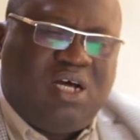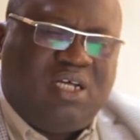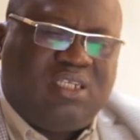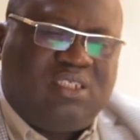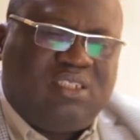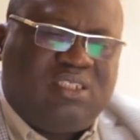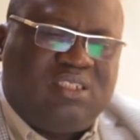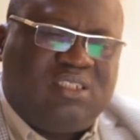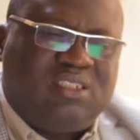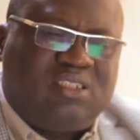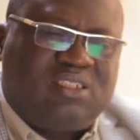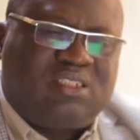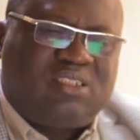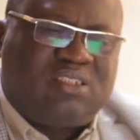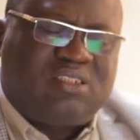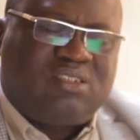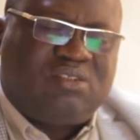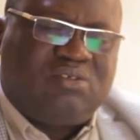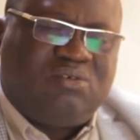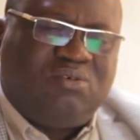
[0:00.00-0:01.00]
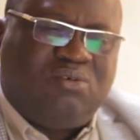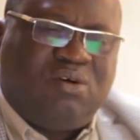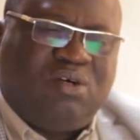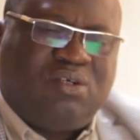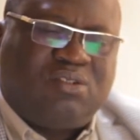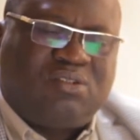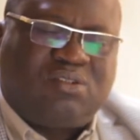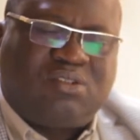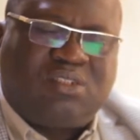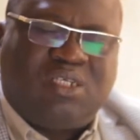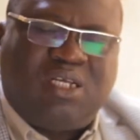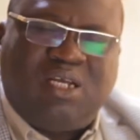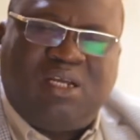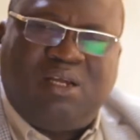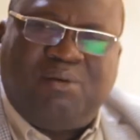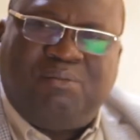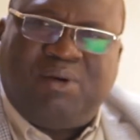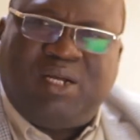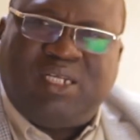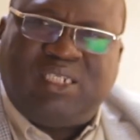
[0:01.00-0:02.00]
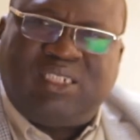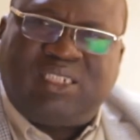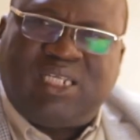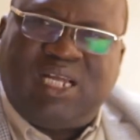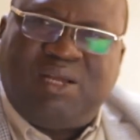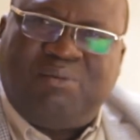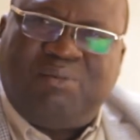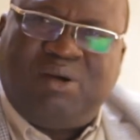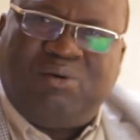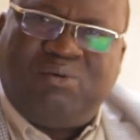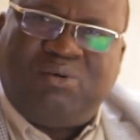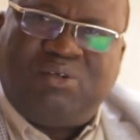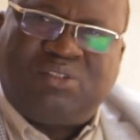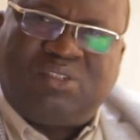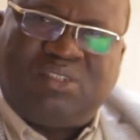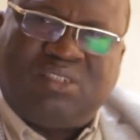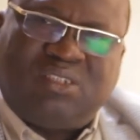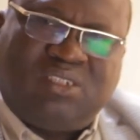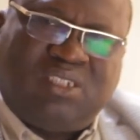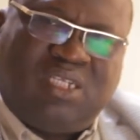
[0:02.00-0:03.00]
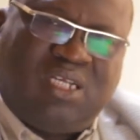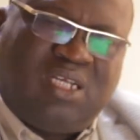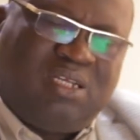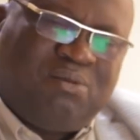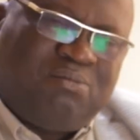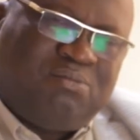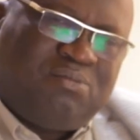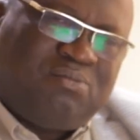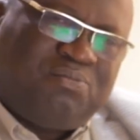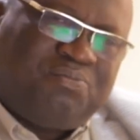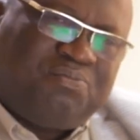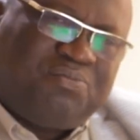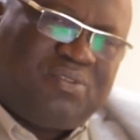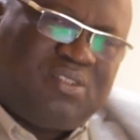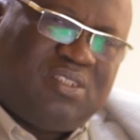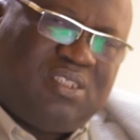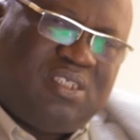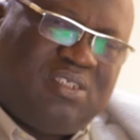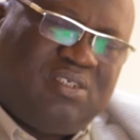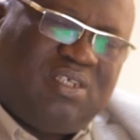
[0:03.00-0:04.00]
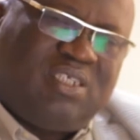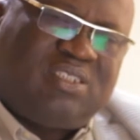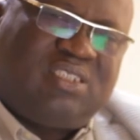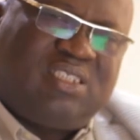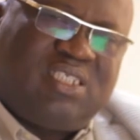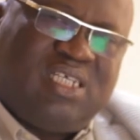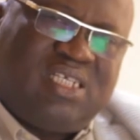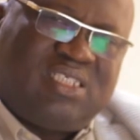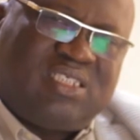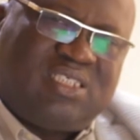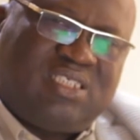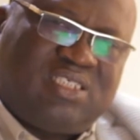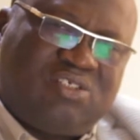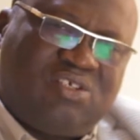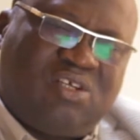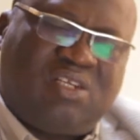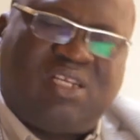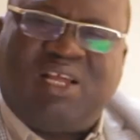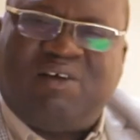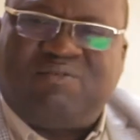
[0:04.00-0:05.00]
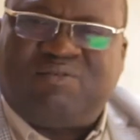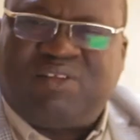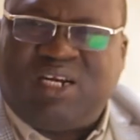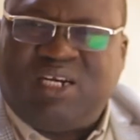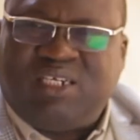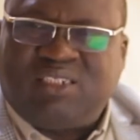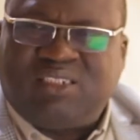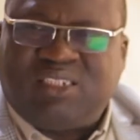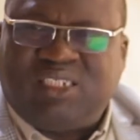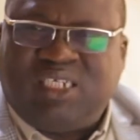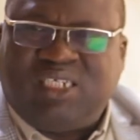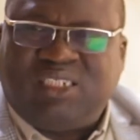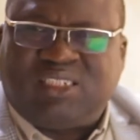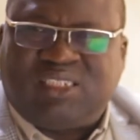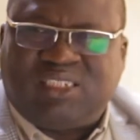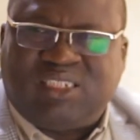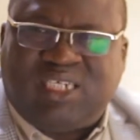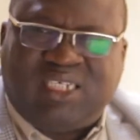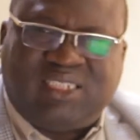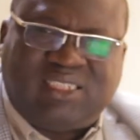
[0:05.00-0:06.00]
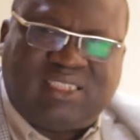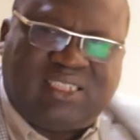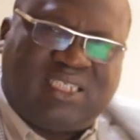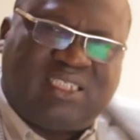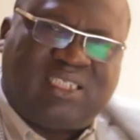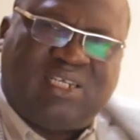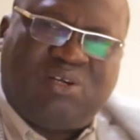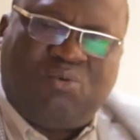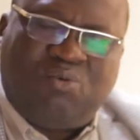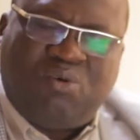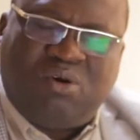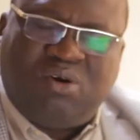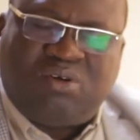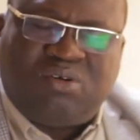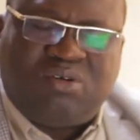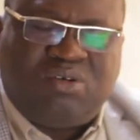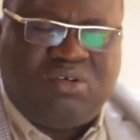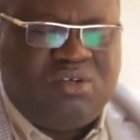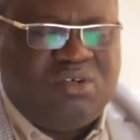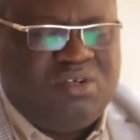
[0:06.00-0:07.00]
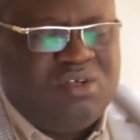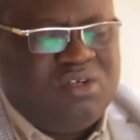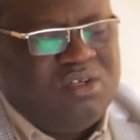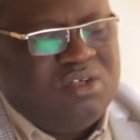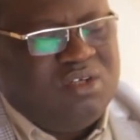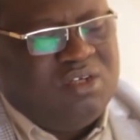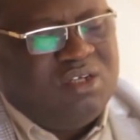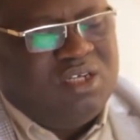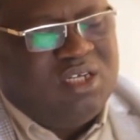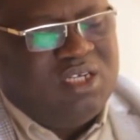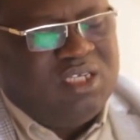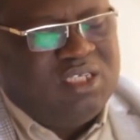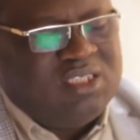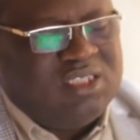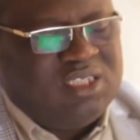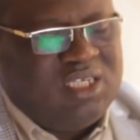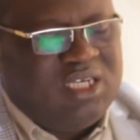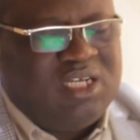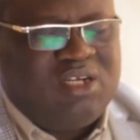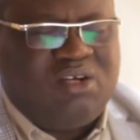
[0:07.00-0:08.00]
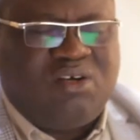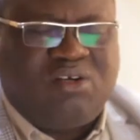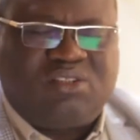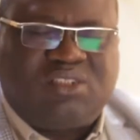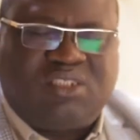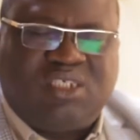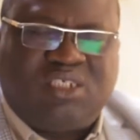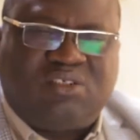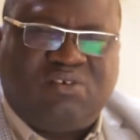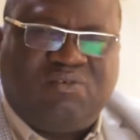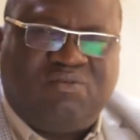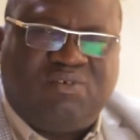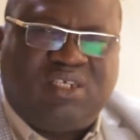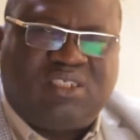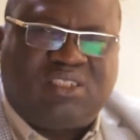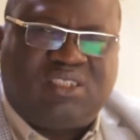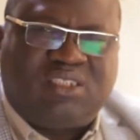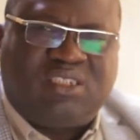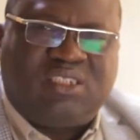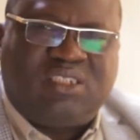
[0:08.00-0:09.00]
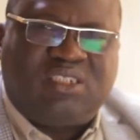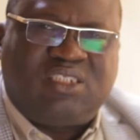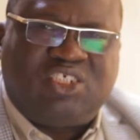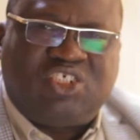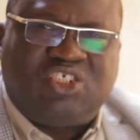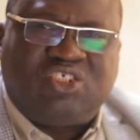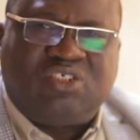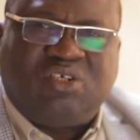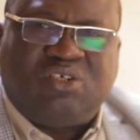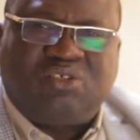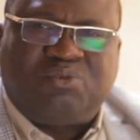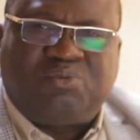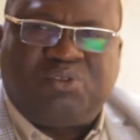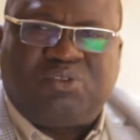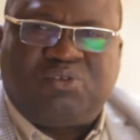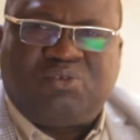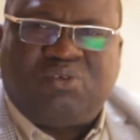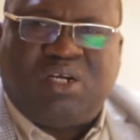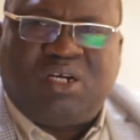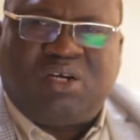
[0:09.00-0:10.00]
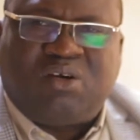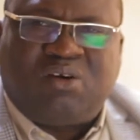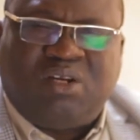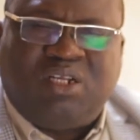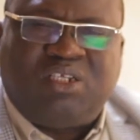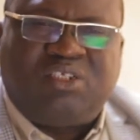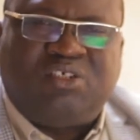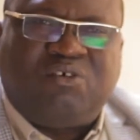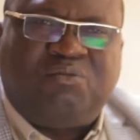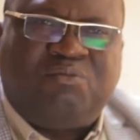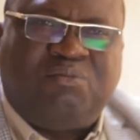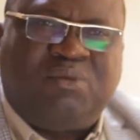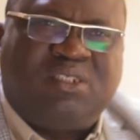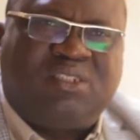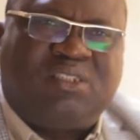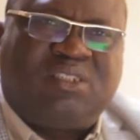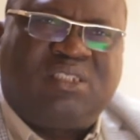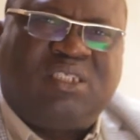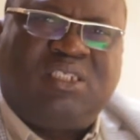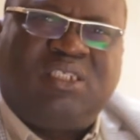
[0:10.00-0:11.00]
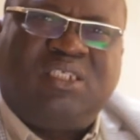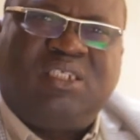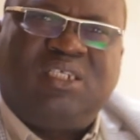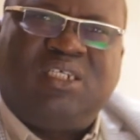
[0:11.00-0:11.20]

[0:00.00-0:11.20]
This was by the time I was in residency. Shortly after residency, I started work in the Lagos State University Teaching Hospital and College of Medicine,